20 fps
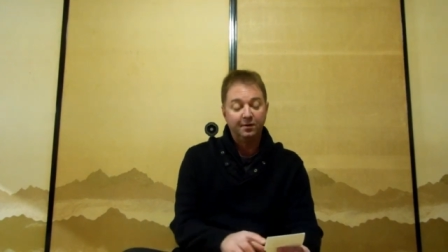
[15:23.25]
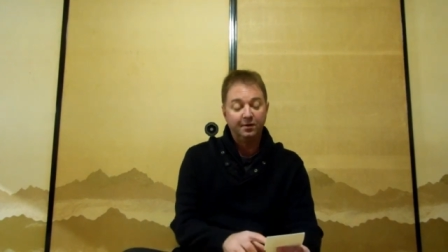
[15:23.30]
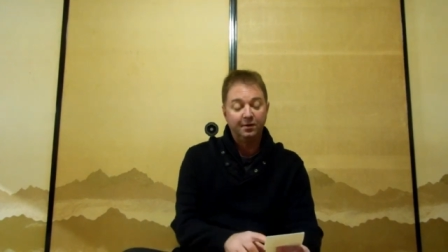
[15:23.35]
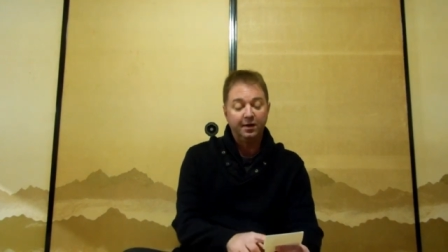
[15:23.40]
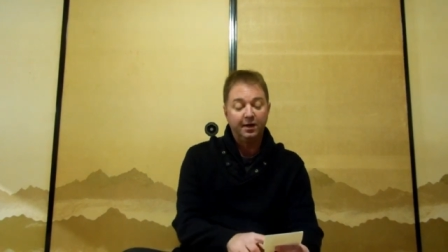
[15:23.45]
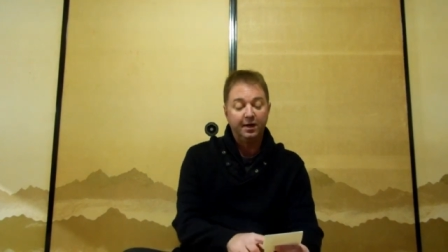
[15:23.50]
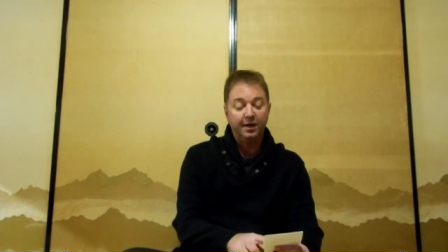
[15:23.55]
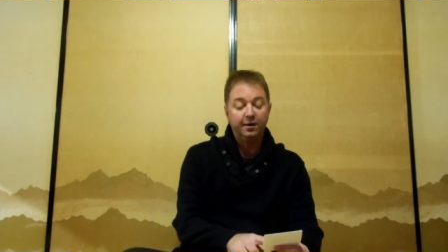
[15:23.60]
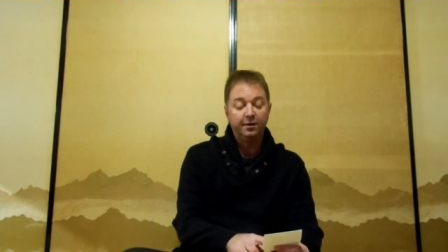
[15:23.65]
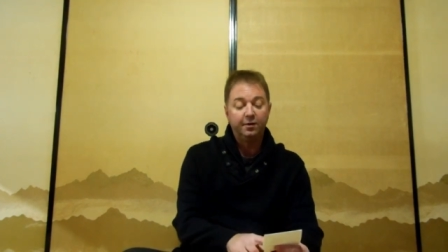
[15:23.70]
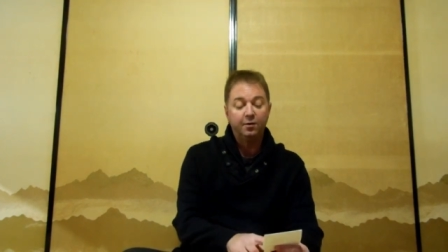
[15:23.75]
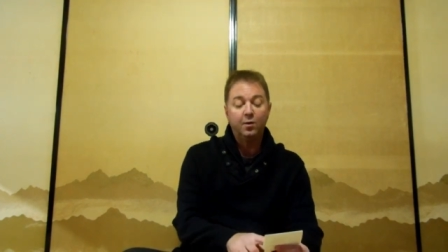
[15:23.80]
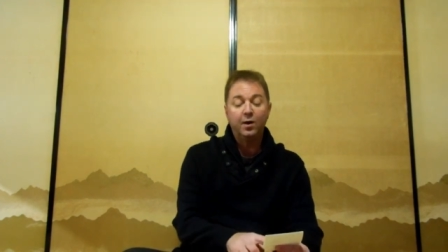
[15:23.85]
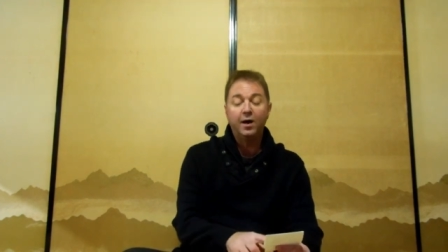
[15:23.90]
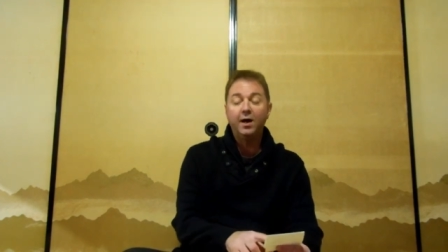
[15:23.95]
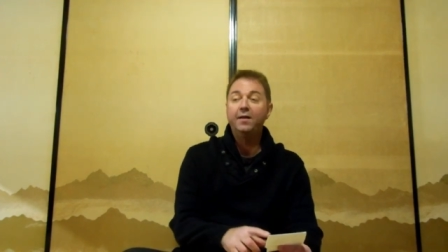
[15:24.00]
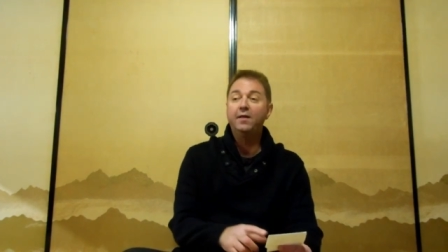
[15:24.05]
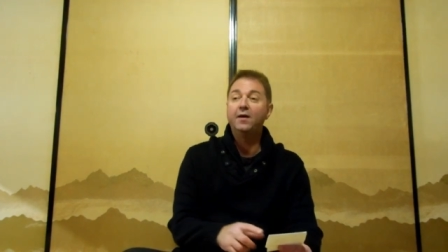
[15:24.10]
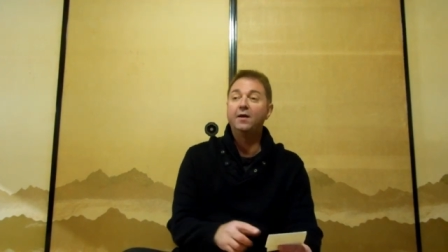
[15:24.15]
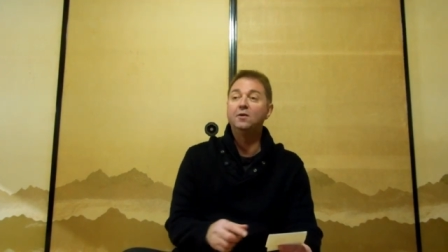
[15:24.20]
and the
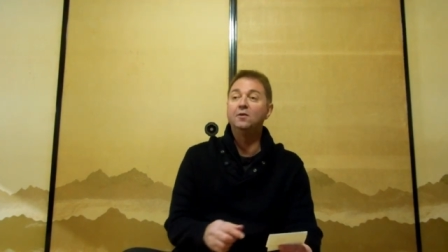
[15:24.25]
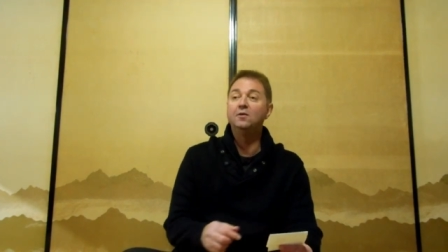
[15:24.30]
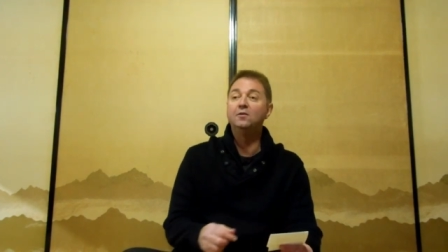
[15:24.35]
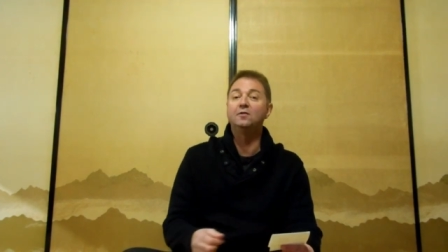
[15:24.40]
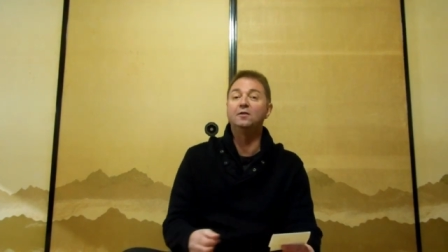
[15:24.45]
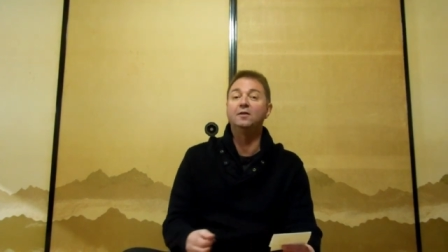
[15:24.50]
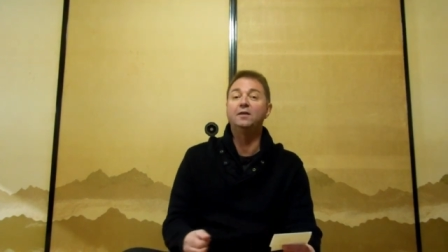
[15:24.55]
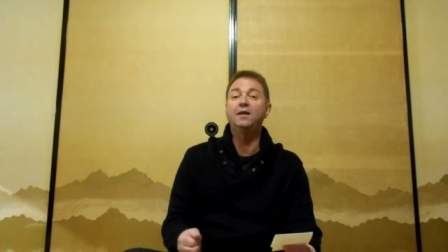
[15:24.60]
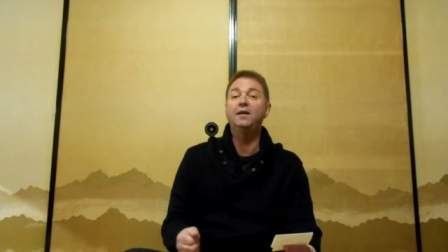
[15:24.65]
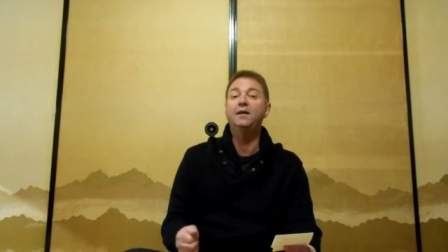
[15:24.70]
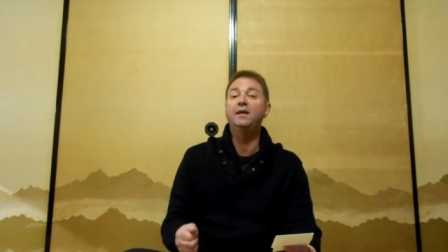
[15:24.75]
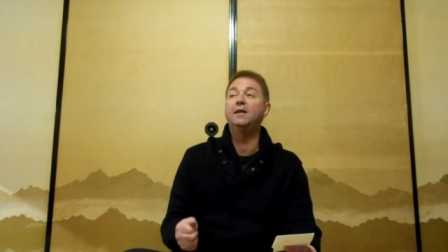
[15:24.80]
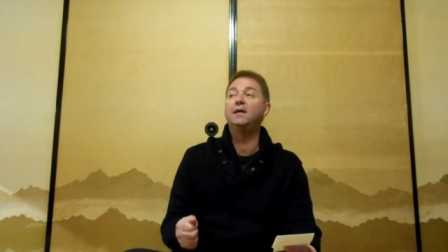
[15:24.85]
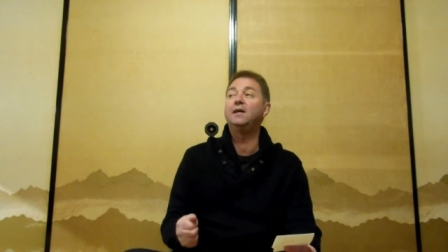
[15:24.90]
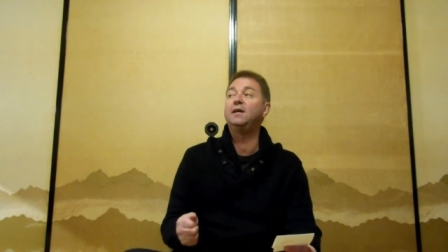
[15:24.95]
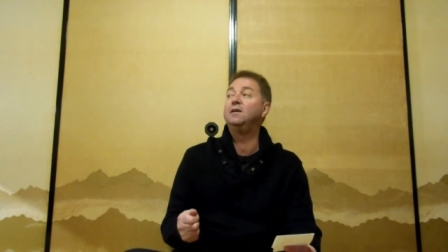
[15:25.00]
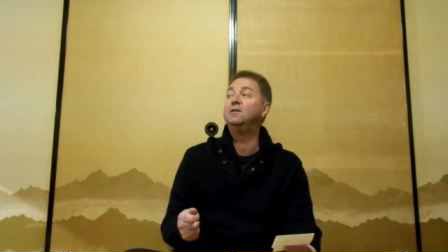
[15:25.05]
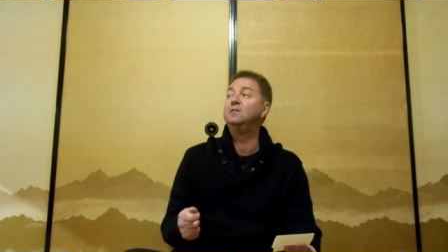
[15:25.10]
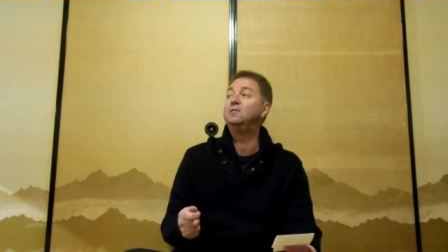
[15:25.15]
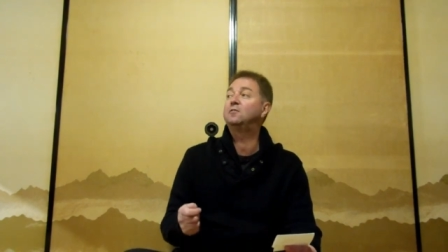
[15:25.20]
way they use it here
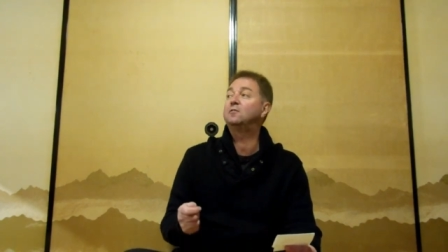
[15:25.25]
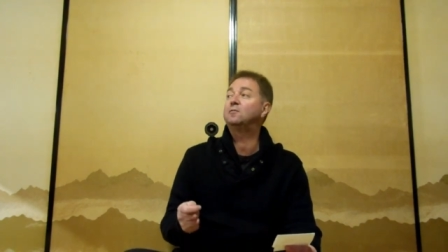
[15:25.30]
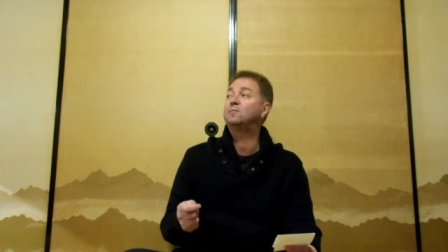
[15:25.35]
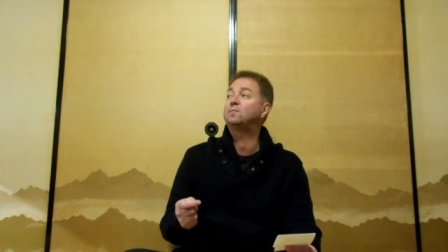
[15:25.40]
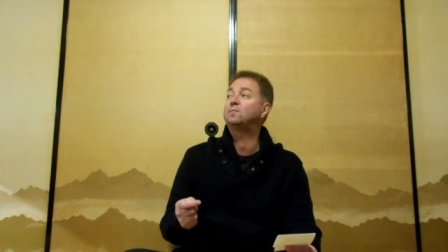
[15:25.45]
is,